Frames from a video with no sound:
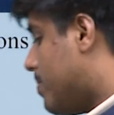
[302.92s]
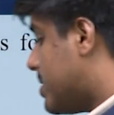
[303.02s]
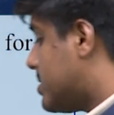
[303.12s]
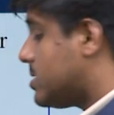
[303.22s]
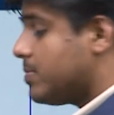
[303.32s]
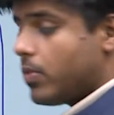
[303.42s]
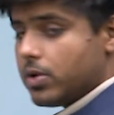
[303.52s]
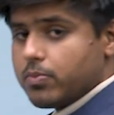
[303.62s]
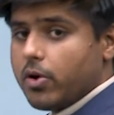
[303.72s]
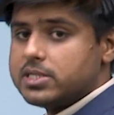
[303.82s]
but this
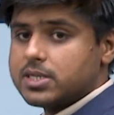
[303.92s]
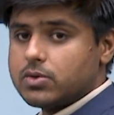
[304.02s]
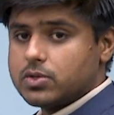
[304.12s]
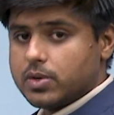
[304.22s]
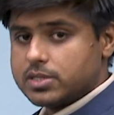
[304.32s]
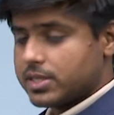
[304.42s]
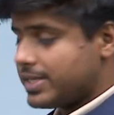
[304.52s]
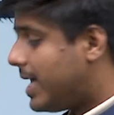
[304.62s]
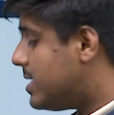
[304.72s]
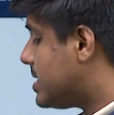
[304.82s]
report points out towards a
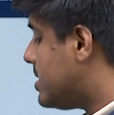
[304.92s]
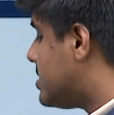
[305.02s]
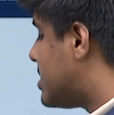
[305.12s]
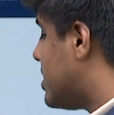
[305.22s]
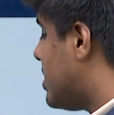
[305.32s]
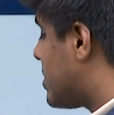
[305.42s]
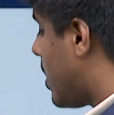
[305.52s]
reality that till